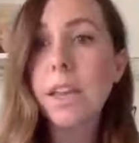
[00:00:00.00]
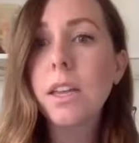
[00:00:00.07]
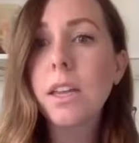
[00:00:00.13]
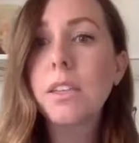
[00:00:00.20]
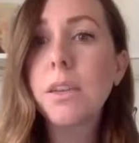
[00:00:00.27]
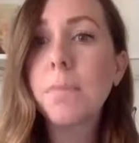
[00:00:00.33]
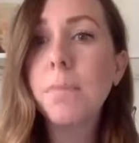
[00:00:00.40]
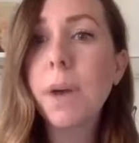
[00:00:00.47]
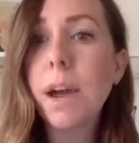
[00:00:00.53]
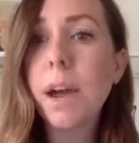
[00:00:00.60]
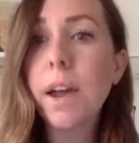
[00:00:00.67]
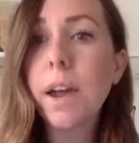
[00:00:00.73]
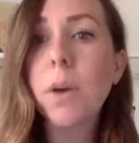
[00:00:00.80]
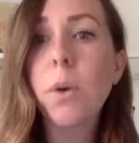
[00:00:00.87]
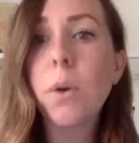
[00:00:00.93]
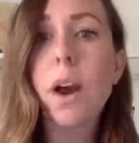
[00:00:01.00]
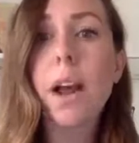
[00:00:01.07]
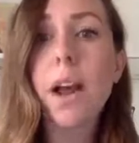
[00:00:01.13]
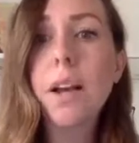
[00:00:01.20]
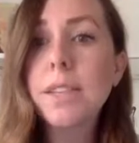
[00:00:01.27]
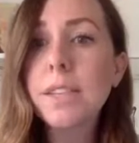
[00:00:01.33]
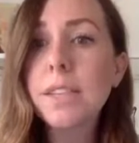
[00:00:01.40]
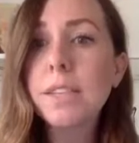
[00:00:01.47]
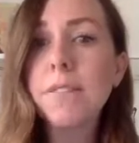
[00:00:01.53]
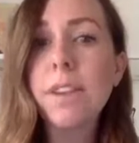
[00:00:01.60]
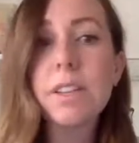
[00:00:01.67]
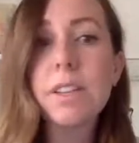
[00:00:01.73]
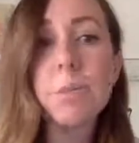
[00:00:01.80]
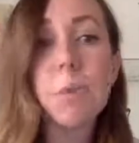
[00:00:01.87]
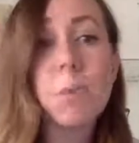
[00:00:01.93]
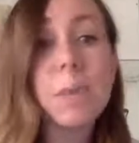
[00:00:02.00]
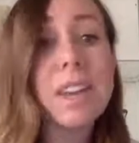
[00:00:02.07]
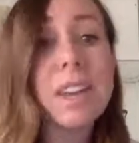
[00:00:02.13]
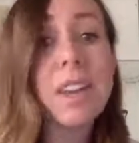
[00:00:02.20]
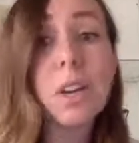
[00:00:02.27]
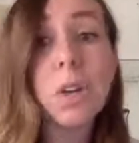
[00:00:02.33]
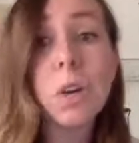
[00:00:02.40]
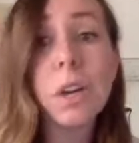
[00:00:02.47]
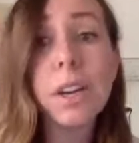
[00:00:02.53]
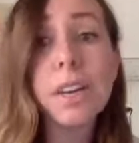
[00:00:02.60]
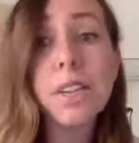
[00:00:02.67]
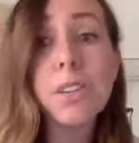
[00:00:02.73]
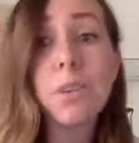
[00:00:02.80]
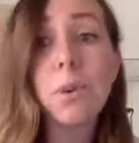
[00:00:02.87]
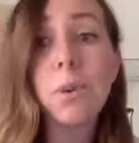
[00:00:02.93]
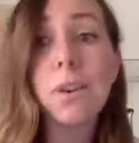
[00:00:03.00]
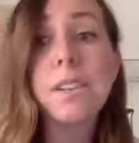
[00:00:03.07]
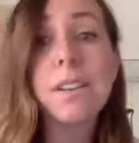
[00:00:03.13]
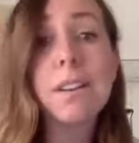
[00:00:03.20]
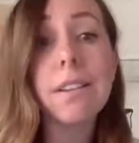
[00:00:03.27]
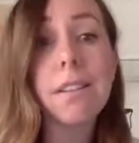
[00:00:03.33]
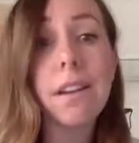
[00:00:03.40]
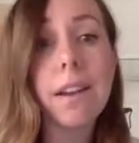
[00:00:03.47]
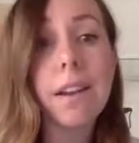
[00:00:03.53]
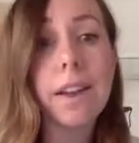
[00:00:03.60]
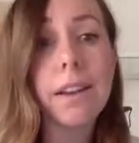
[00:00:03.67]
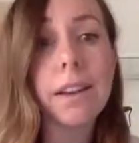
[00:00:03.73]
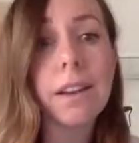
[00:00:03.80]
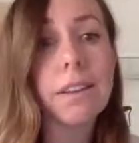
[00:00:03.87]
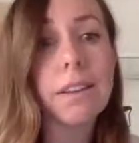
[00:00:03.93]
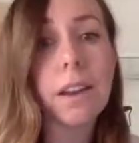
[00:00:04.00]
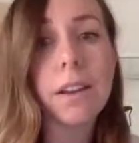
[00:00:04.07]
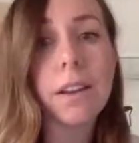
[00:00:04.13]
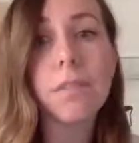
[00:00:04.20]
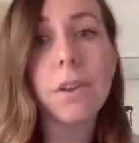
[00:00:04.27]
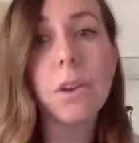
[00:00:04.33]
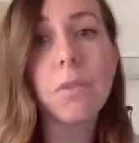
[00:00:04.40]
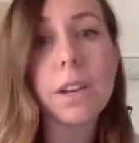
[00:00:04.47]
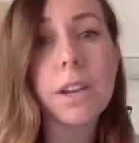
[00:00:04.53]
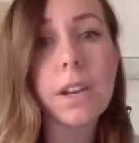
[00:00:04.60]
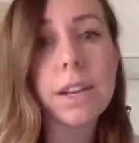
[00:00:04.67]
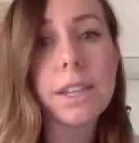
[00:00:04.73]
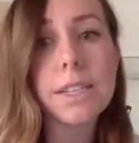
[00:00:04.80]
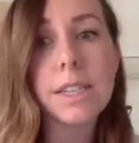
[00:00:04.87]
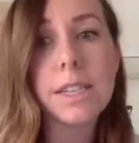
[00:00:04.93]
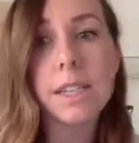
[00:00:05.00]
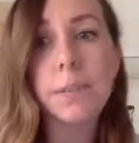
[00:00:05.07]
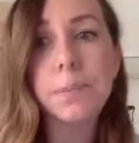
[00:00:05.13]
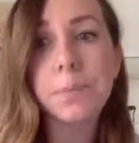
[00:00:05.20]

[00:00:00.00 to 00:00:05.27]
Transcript: to buy or access a victim will be increased or decline in light of COVID-19.